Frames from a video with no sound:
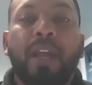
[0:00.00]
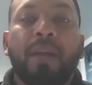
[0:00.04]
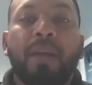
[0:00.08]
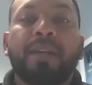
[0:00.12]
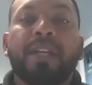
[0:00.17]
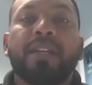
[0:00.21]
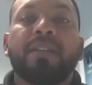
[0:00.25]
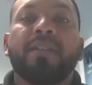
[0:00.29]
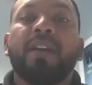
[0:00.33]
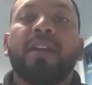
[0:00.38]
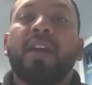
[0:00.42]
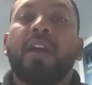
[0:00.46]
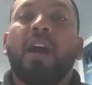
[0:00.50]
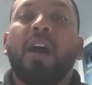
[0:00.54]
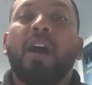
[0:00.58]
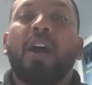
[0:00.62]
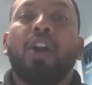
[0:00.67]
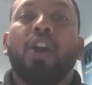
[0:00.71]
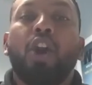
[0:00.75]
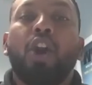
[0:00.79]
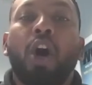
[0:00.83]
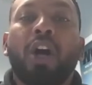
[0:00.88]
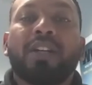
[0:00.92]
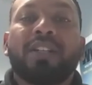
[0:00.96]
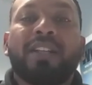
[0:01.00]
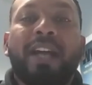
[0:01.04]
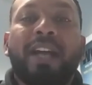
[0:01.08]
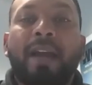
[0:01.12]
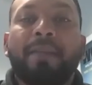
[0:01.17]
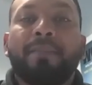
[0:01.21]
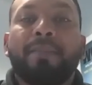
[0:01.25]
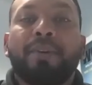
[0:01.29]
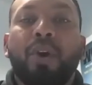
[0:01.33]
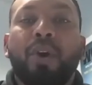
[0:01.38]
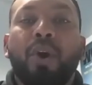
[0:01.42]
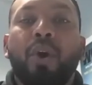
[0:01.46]
I mean, a long
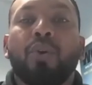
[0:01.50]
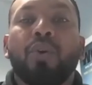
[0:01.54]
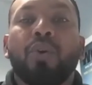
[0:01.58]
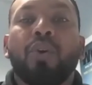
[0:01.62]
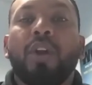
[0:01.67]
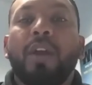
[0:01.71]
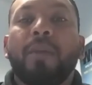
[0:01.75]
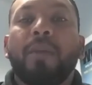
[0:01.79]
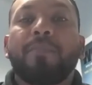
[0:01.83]
time ago,